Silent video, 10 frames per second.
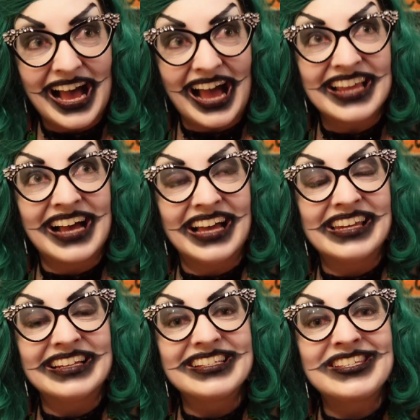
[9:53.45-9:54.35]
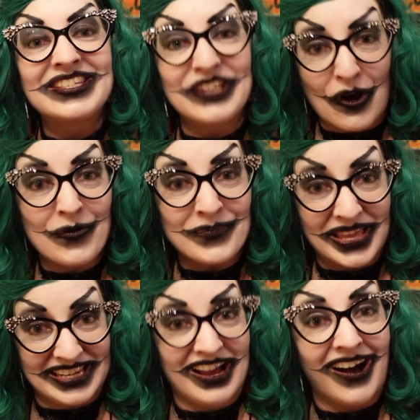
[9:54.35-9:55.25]
I got so
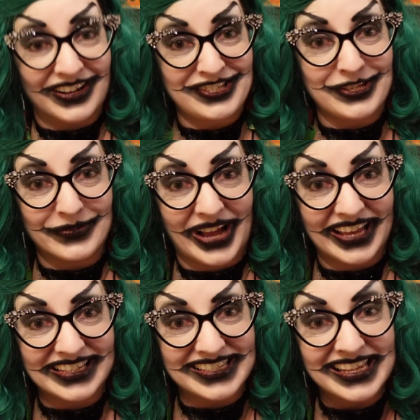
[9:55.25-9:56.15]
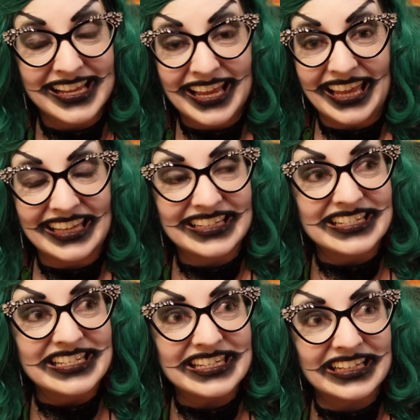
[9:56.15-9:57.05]
many honks, you guys, and